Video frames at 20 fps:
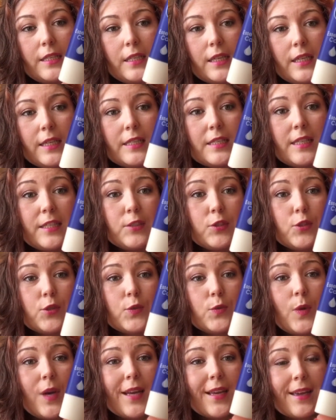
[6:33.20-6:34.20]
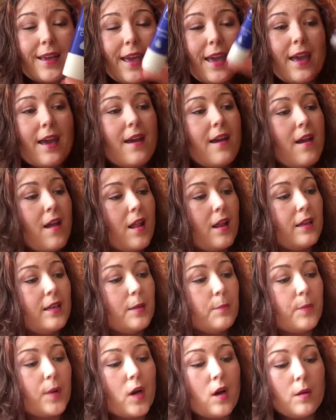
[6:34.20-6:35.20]
Essential Care
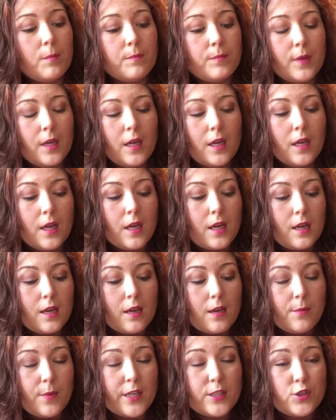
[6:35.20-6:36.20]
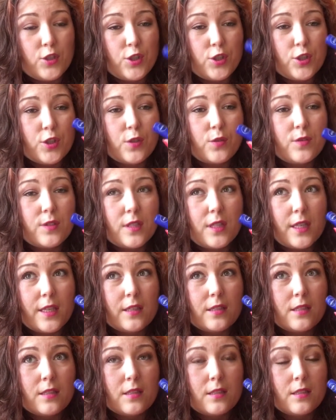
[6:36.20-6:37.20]
Lip Balm. I just use
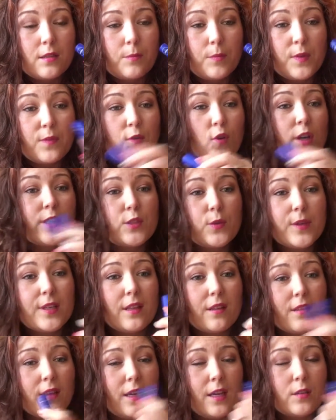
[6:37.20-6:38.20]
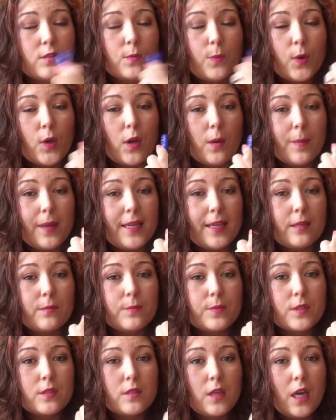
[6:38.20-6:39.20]
this before I do anything else, put it on my
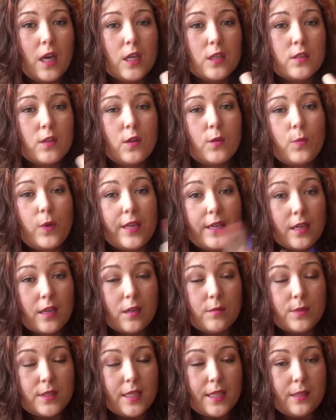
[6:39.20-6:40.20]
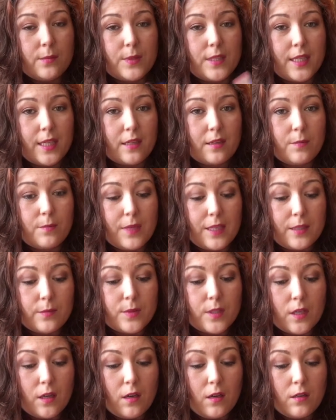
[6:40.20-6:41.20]
lips, so then when it comes to lipstick, my
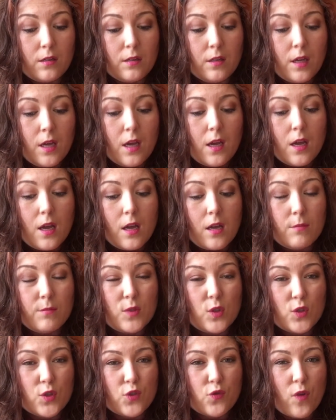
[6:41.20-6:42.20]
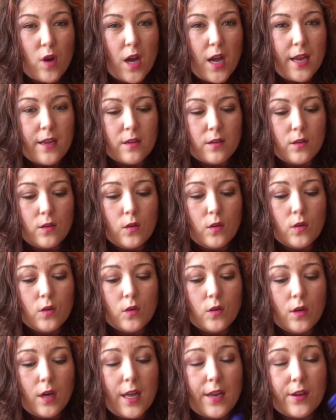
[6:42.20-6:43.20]
lips are not dry.
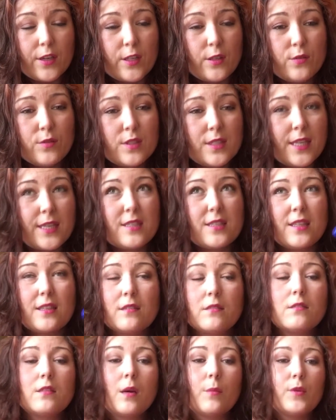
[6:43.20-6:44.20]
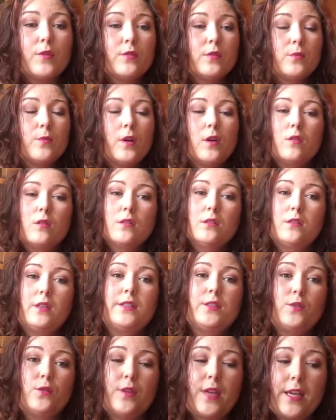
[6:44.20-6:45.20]
And I use this in the summer as well, because I
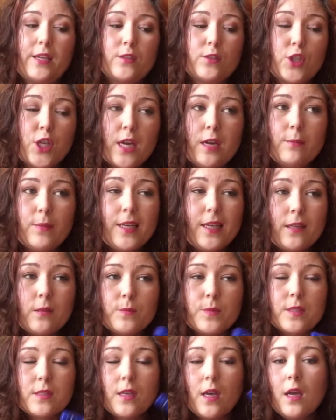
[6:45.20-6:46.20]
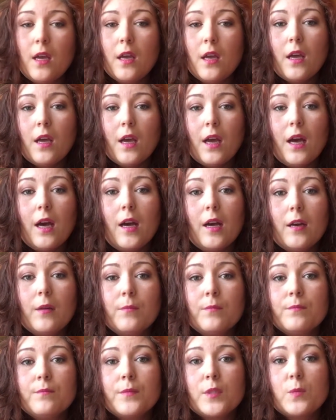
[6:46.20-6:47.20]
do get chapped lips,
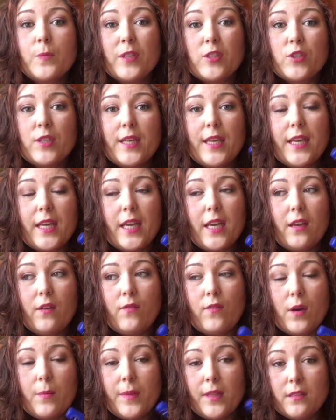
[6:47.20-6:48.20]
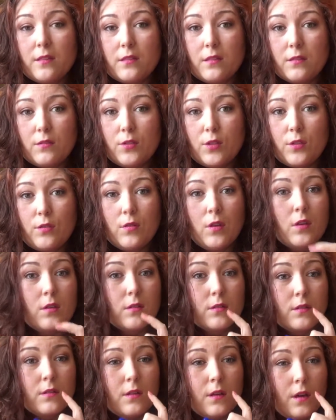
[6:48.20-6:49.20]
especially if I'm in the sun too
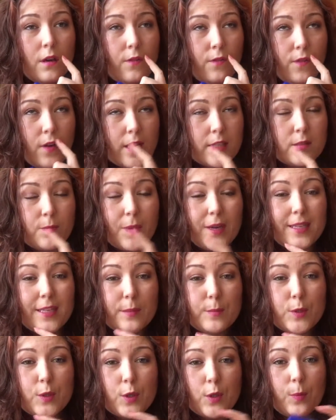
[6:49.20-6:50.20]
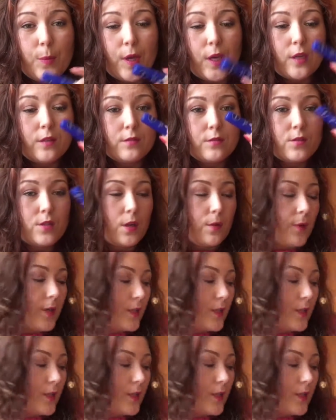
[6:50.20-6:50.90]
long. I find my lips do burn, so